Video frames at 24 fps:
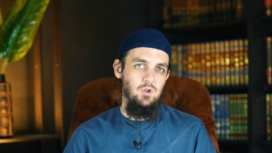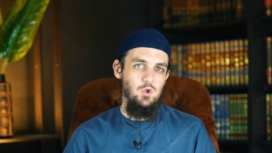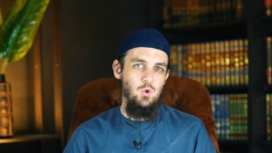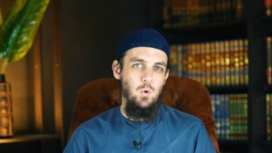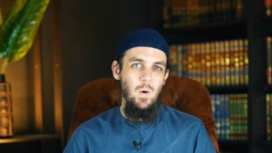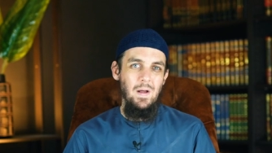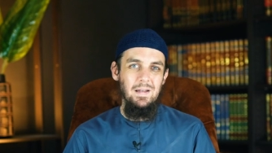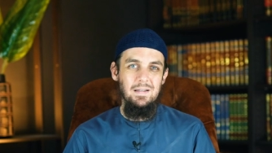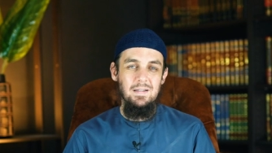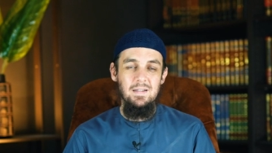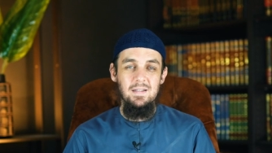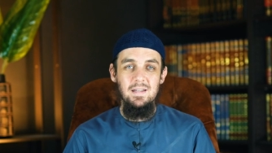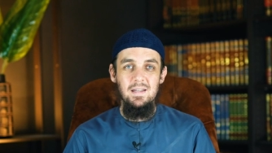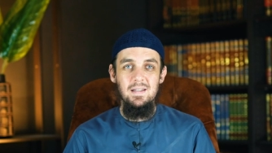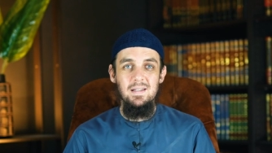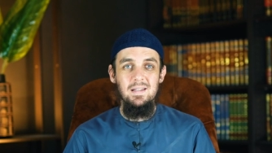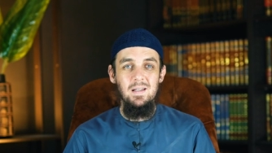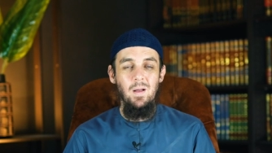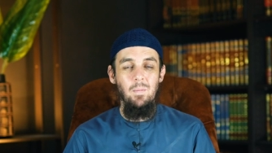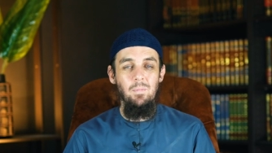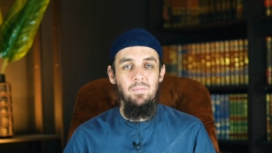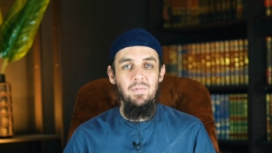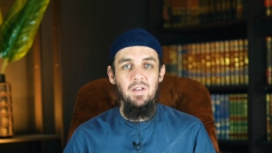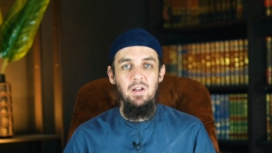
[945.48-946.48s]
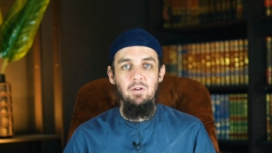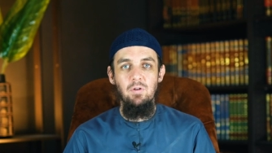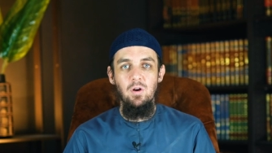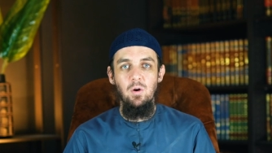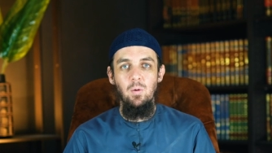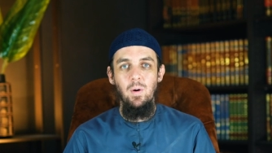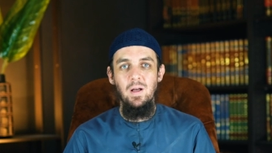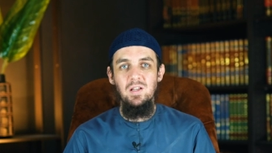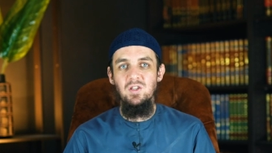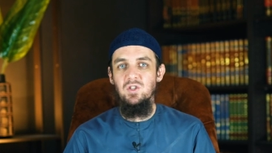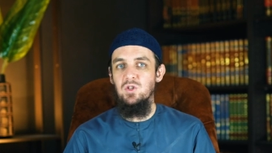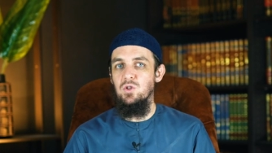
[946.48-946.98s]
20 something
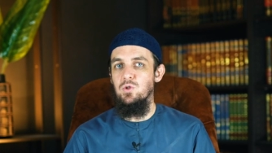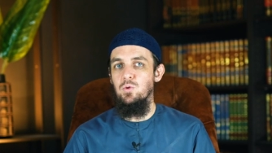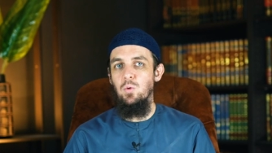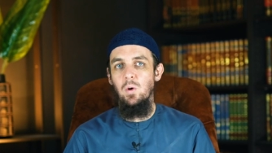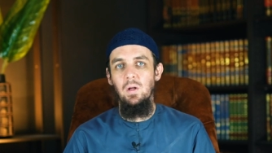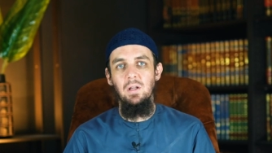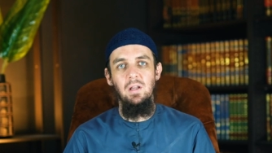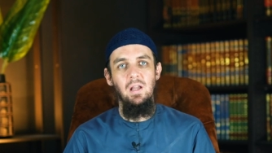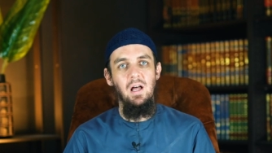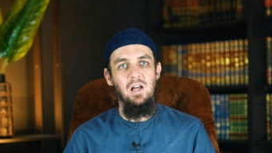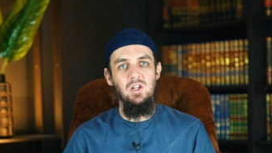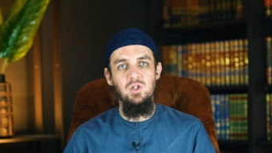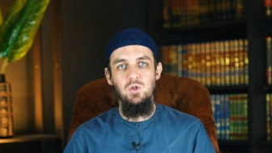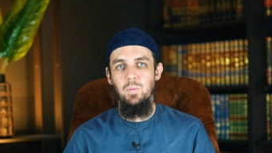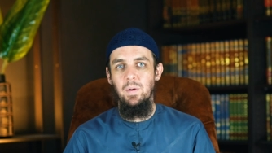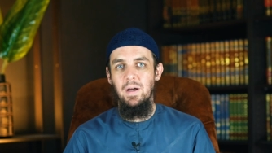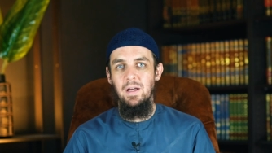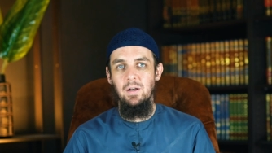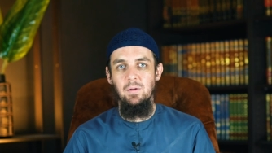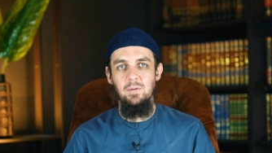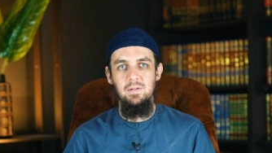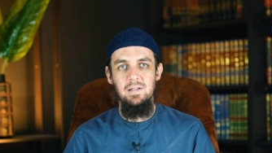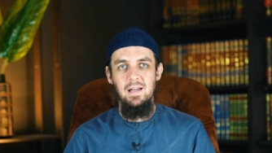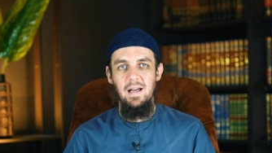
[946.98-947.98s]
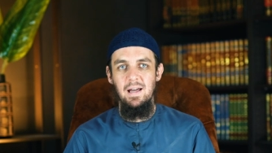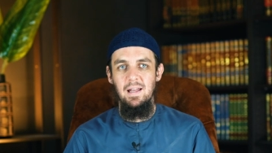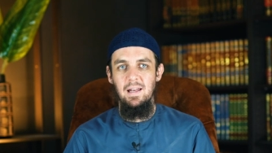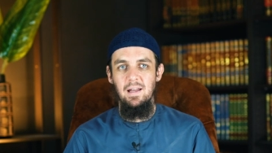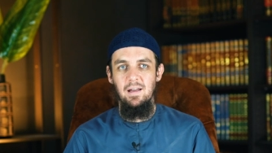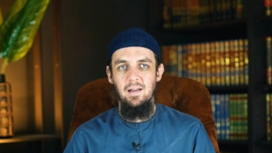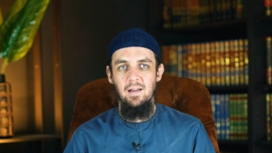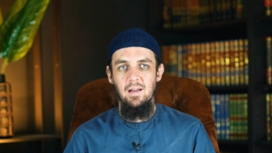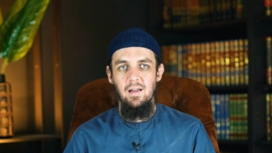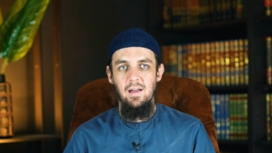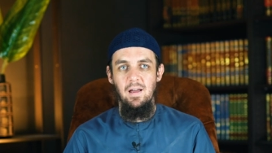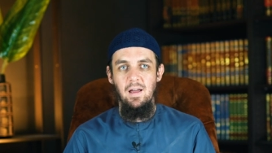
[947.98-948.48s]
requests to Allah subhanahu wa ta'ala.
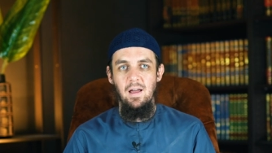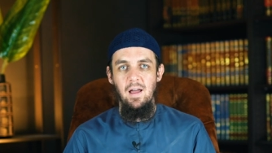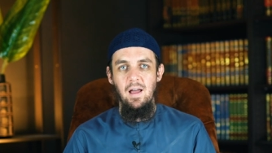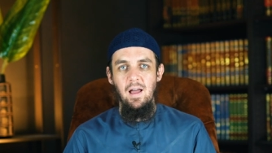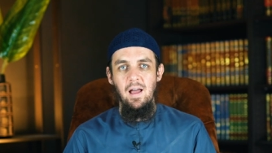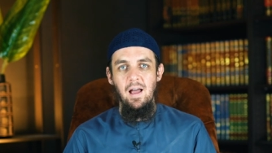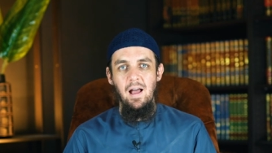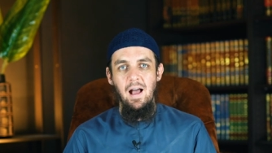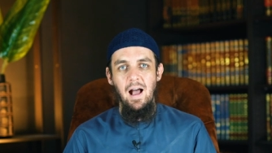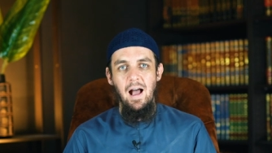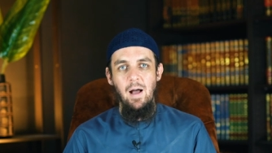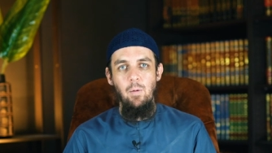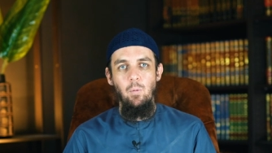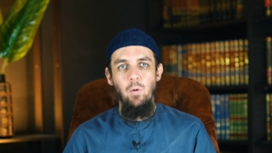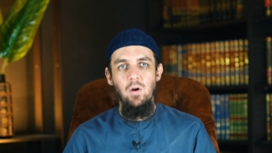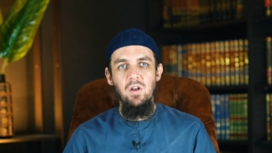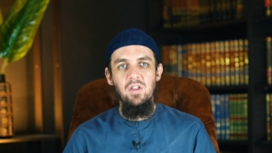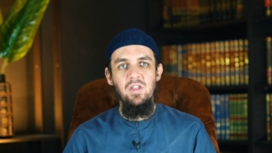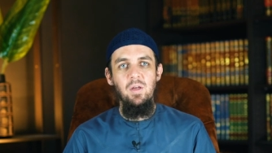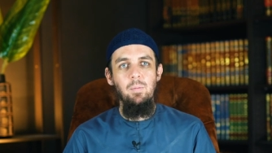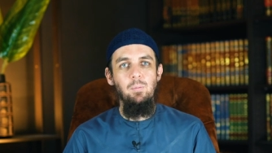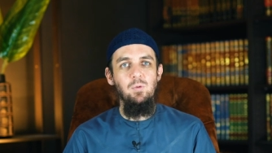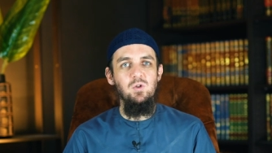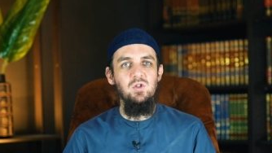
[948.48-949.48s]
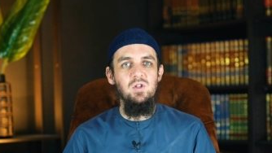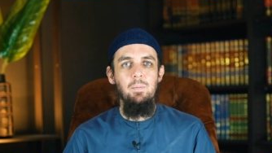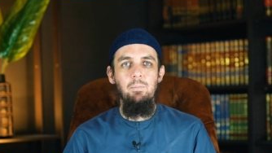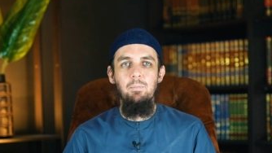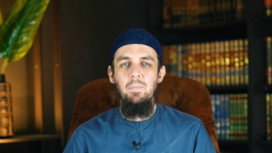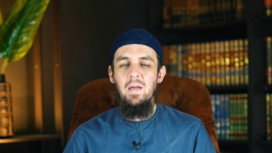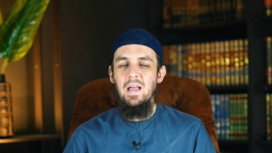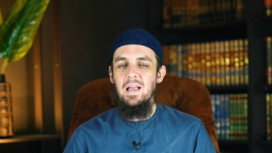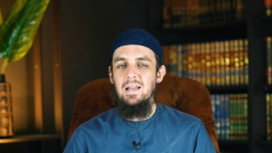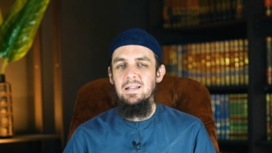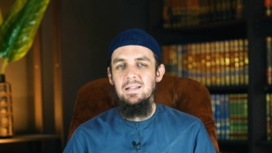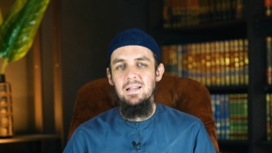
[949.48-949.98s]
And one of the most
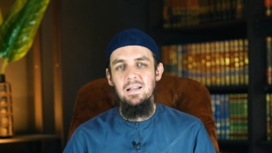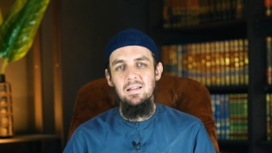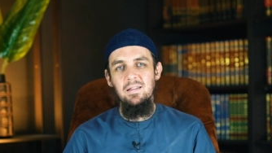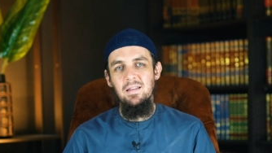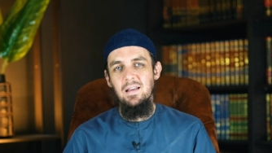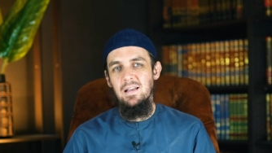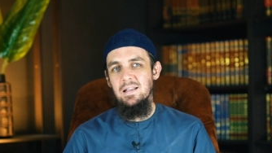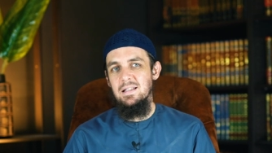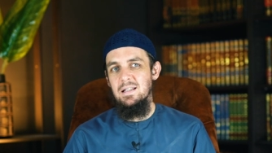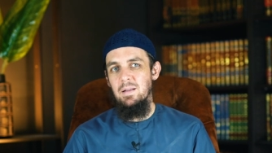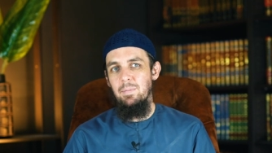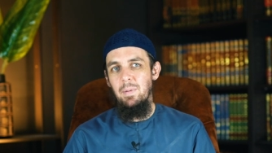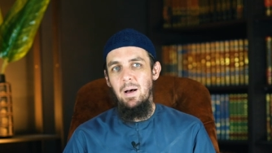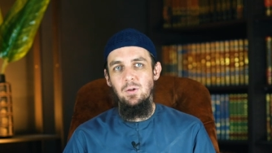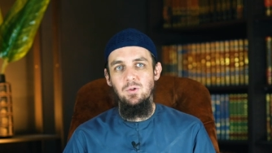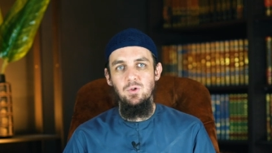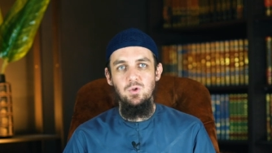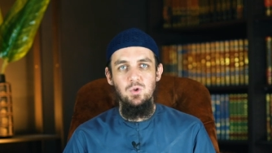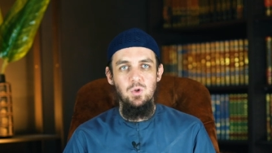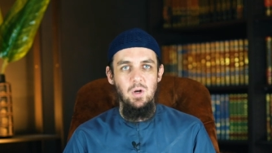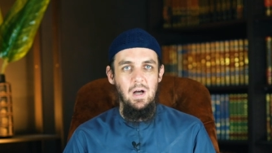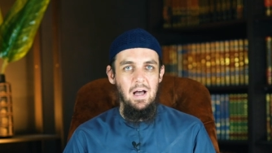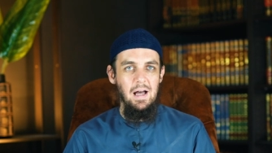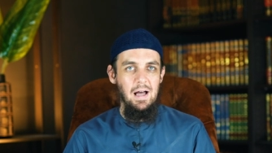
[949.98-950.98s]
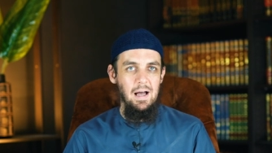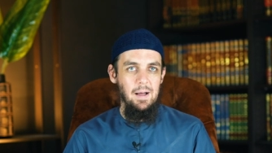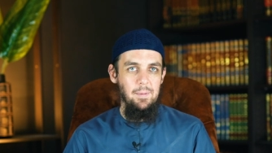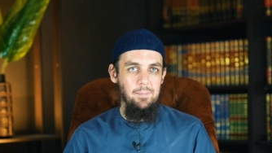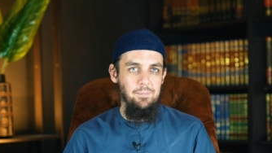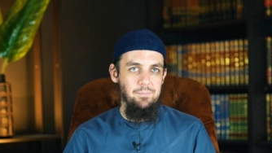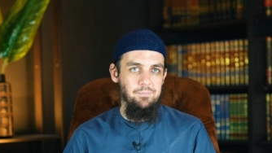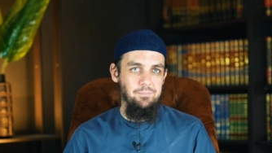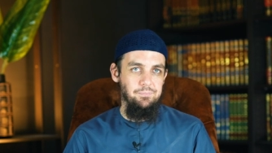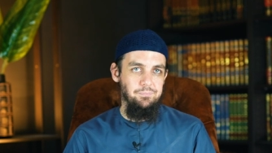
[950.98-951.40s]
amazing things about dua,